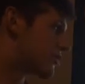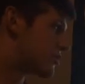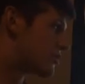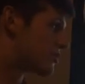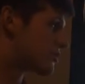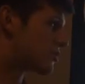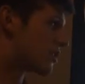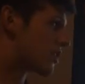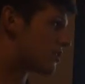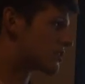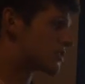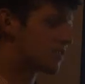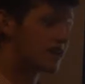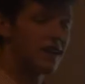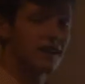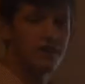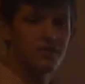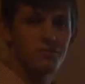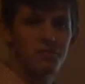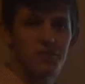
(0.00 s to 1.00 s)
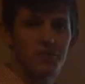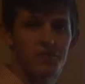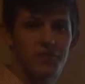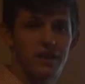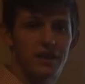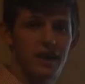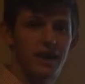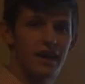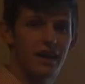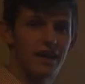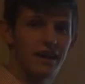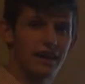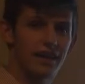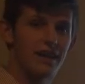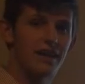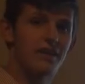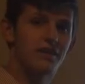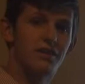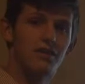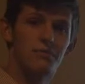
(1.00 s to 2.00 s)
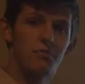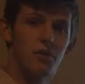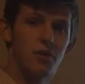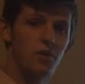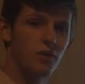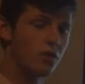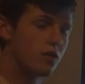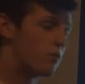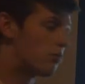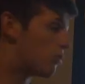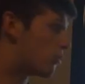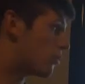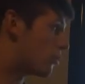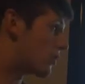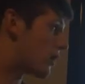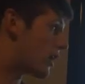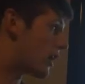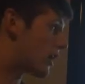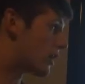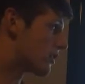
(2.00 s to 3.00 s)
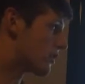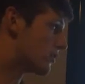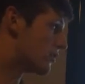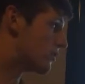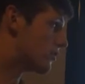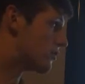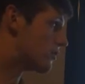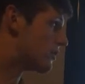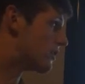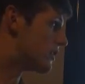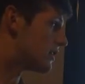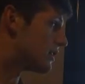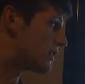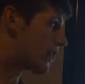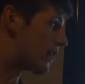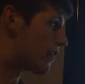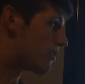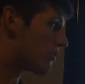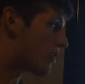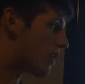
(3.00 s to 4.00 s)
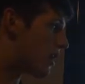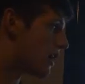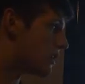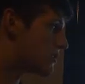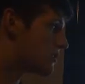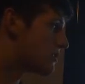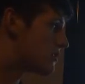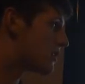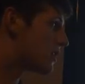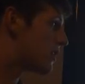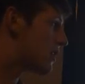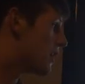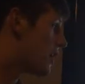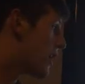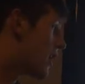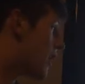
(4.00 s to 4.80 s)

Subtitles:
construction, as we only had, again, particle board, hot glue, and dowel rods.